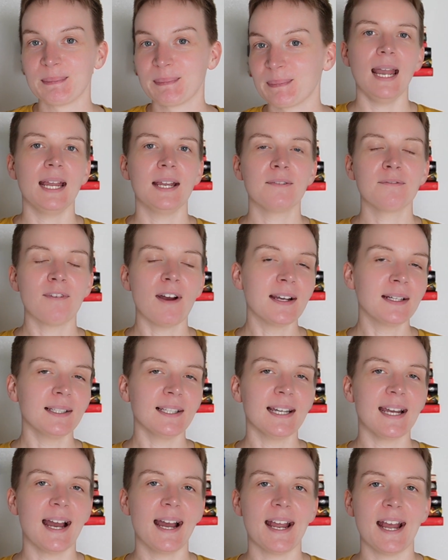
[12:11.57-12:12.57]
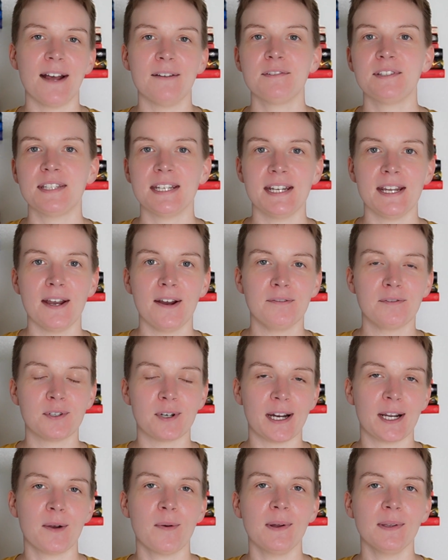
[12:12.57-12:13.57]
And finally, I have Sea of
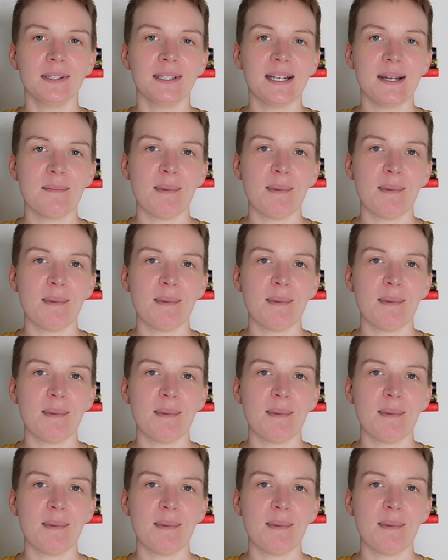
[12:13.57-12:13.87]
Tranquility